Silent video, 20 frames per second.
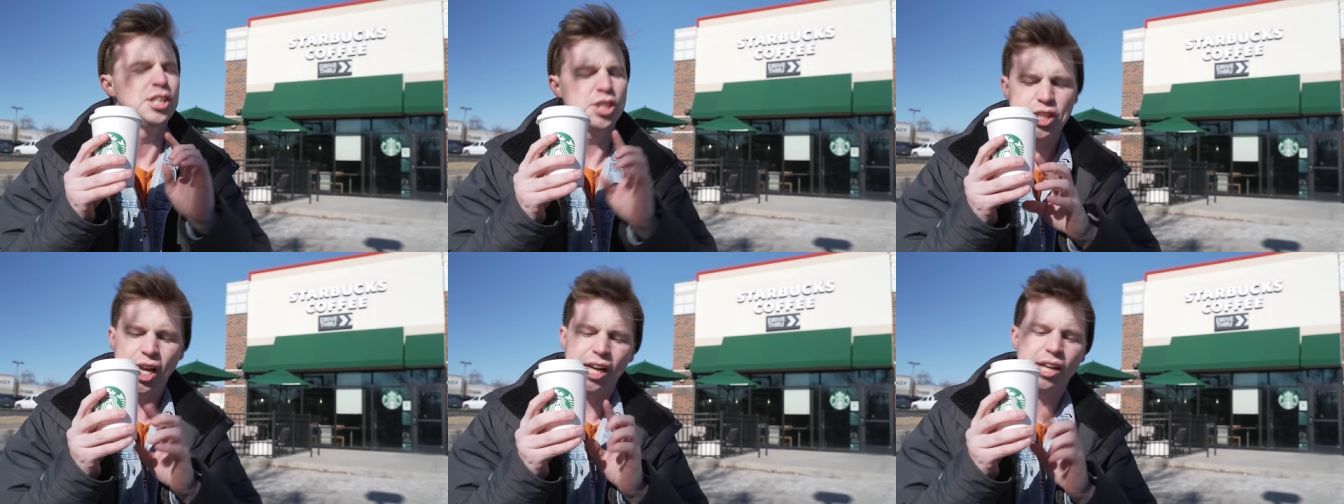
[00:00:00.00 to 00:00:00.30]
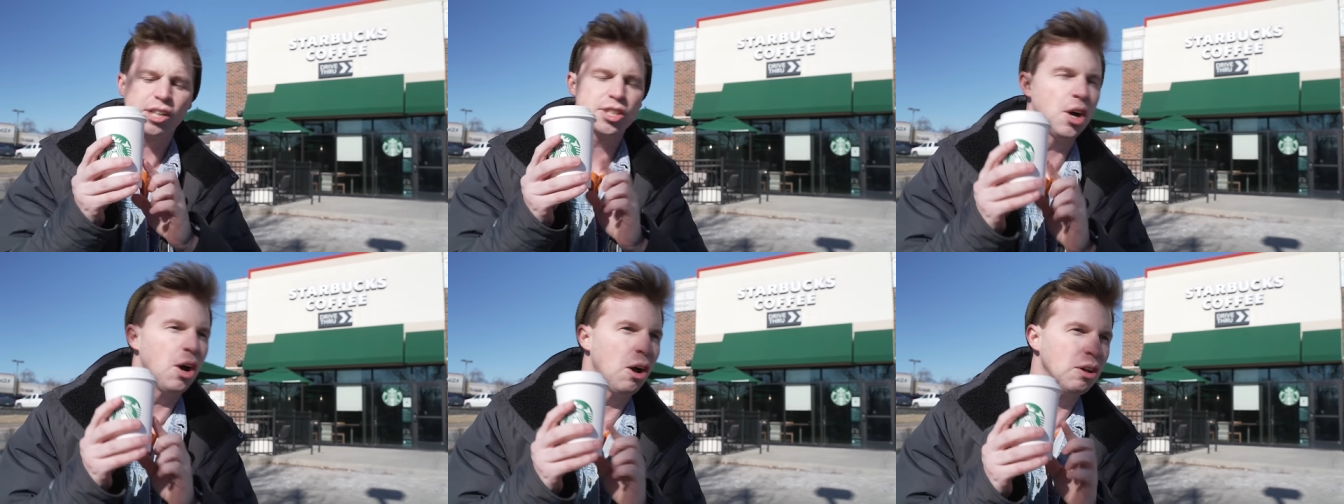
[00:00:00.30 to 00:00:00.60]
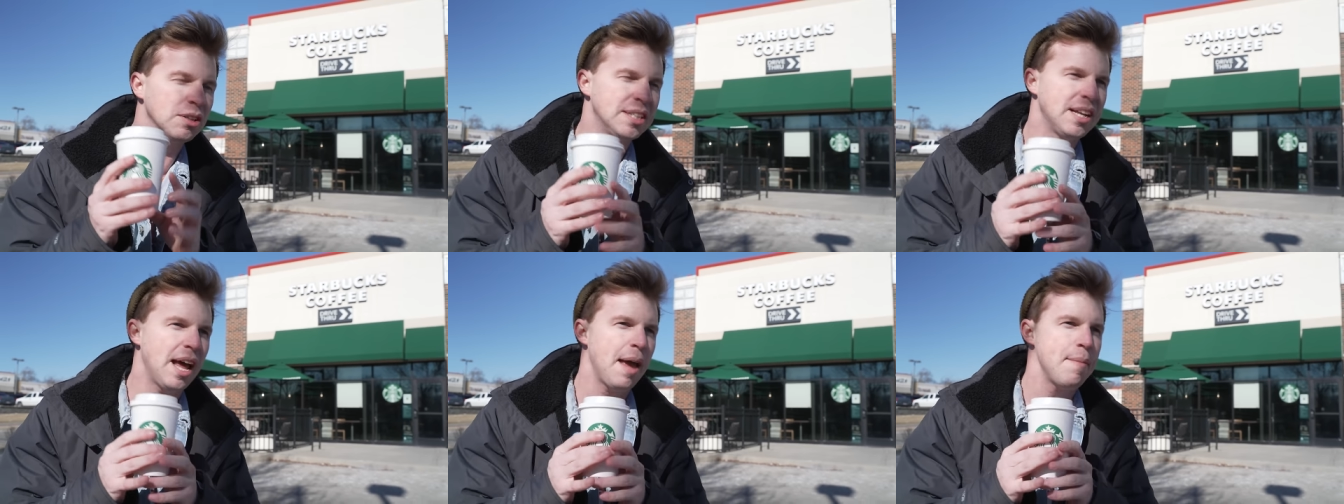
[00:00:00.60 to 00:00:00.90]
Just got a
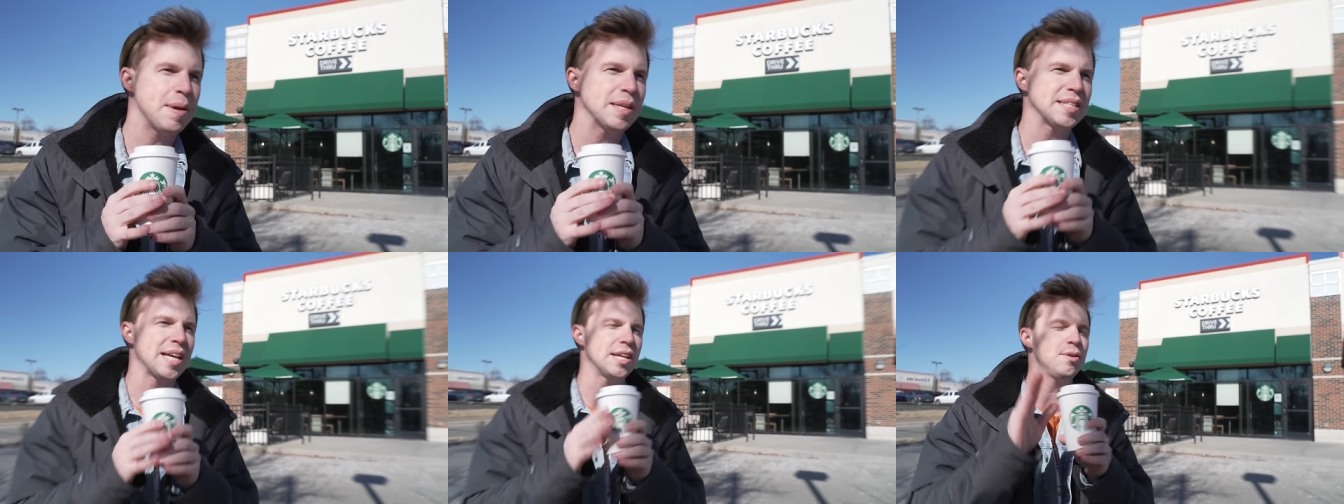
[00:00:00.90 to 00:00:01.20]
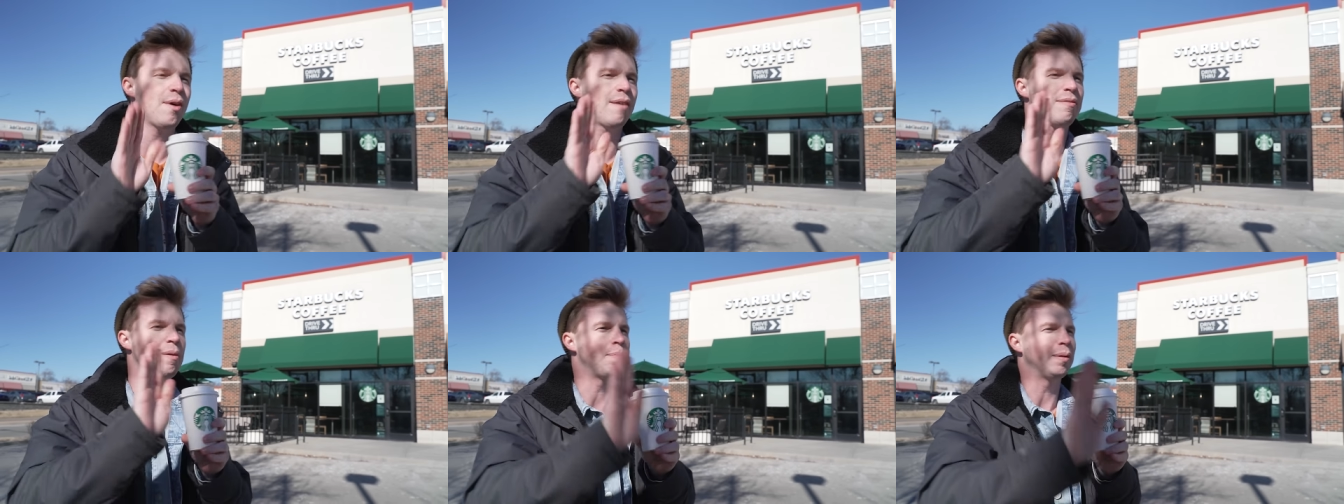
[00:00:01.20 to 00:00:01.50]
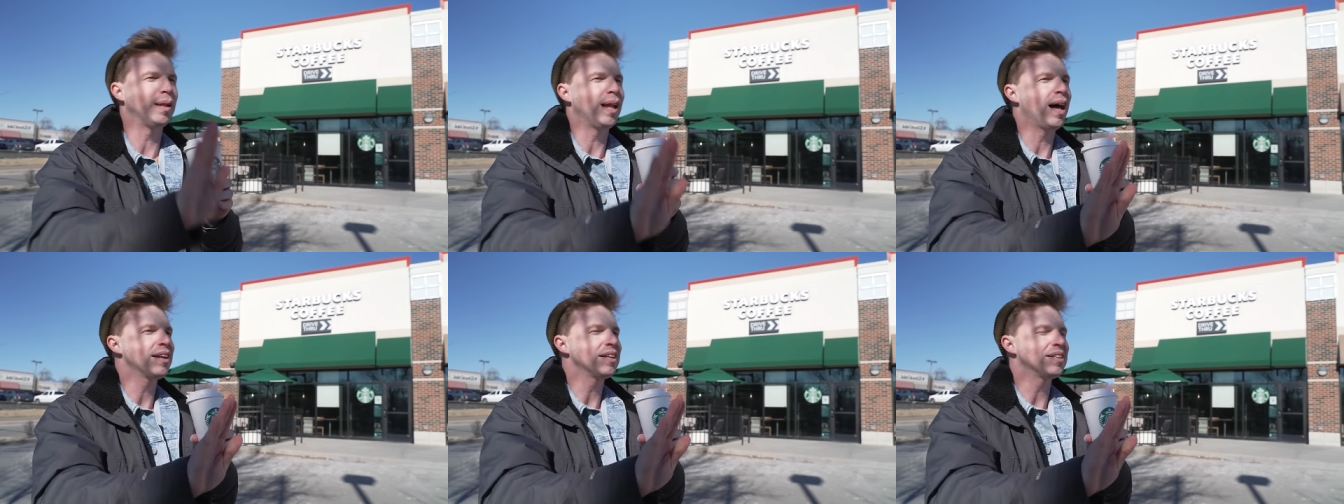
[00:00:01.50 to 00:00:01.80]
tall today because I do have a
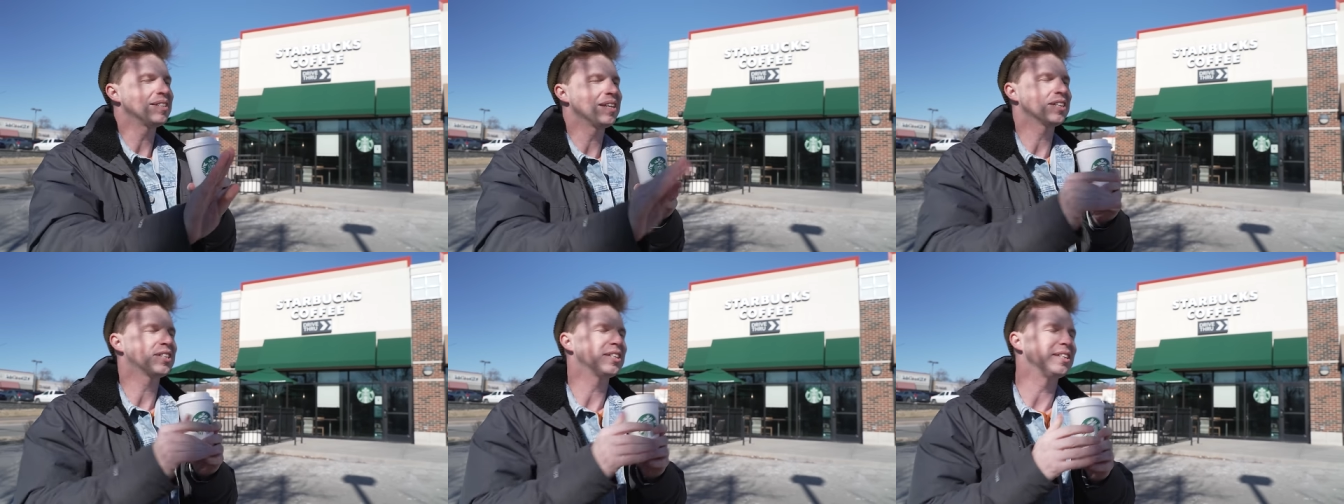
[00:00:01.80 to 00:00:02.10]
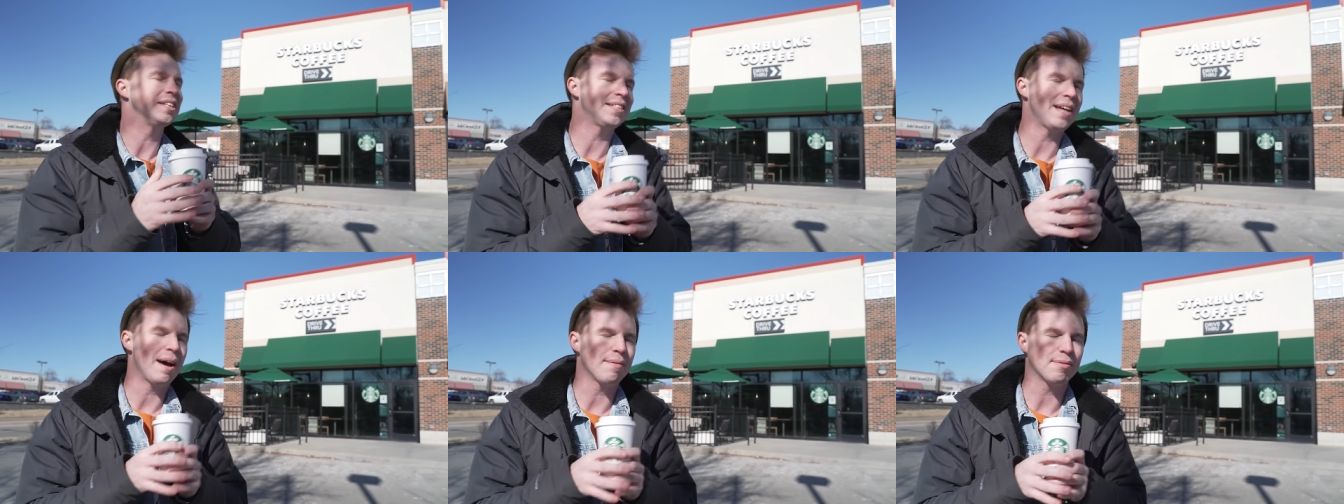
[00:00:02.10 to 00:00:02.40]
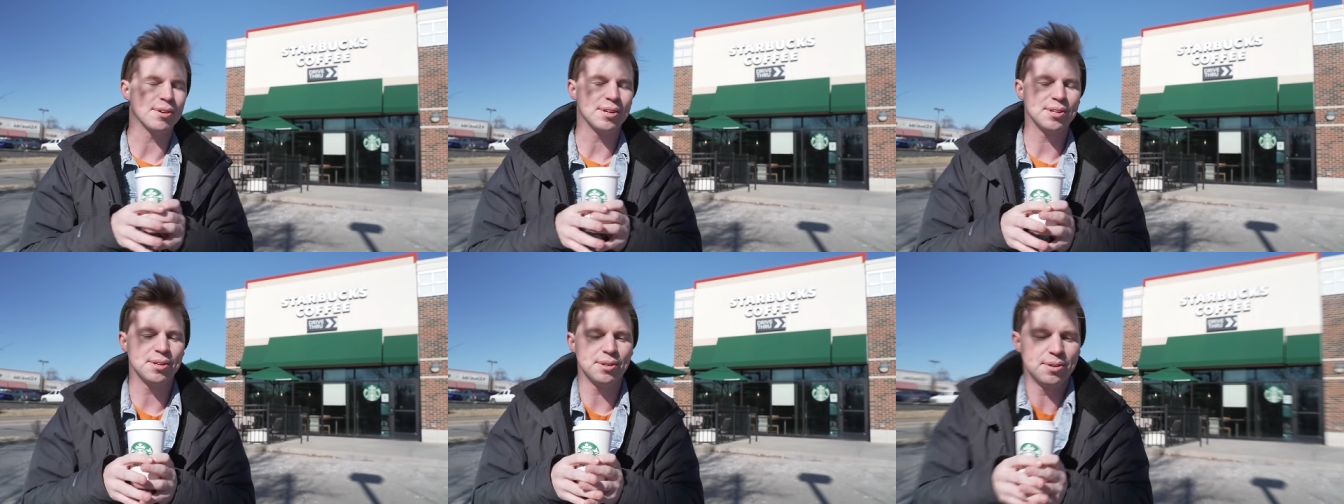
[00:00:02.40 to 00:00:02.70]
Pilates session this
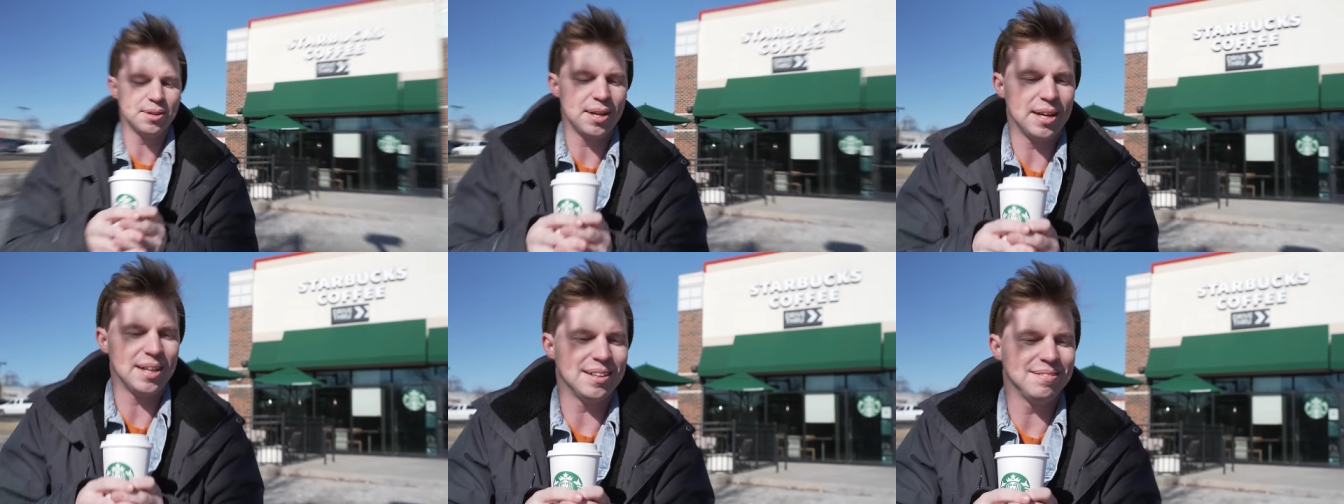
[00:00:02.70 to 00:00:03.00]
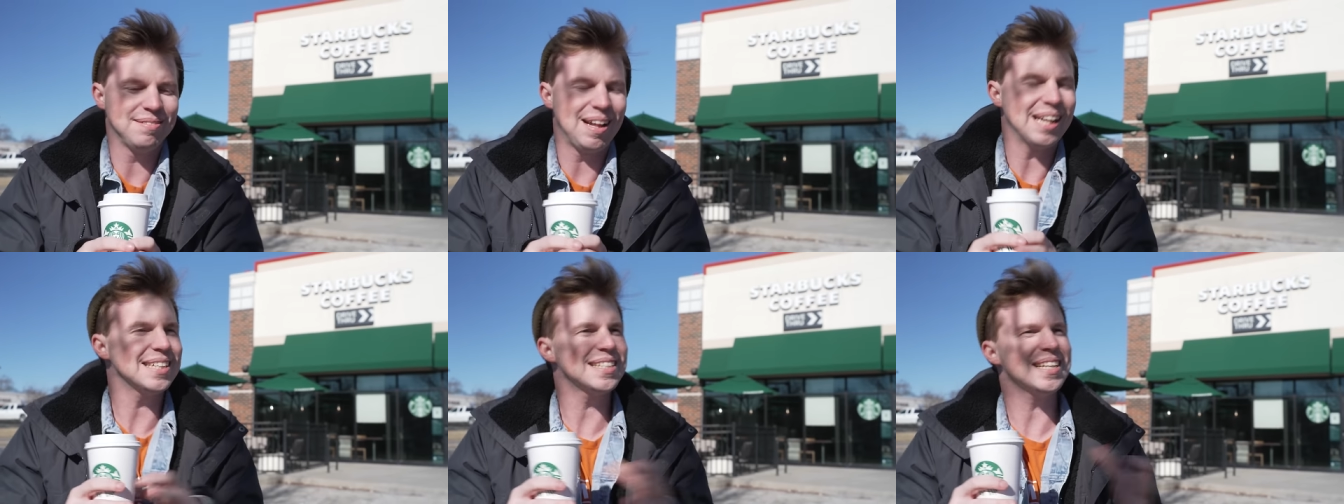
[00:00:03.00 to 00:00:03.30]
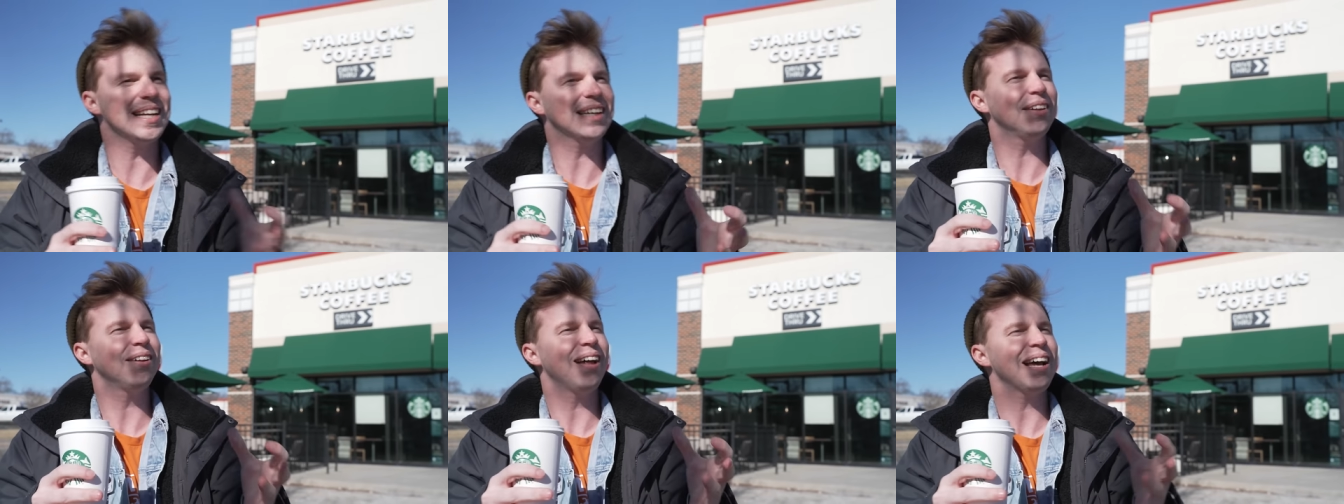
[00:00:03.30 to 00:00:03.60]
afternoon. Uh, I like
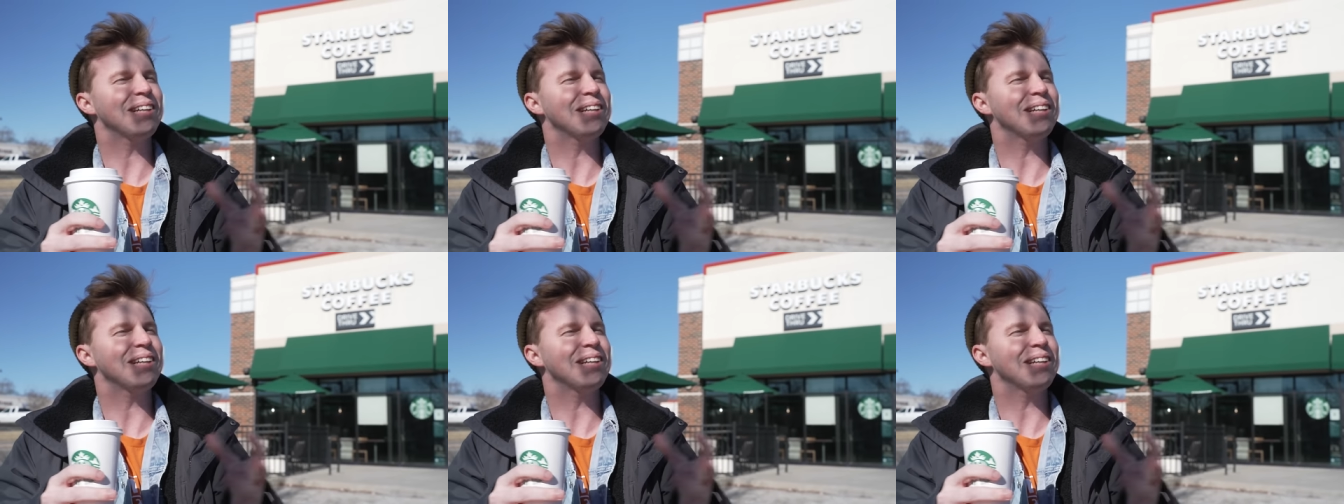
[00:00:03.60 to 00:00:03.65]
to get a little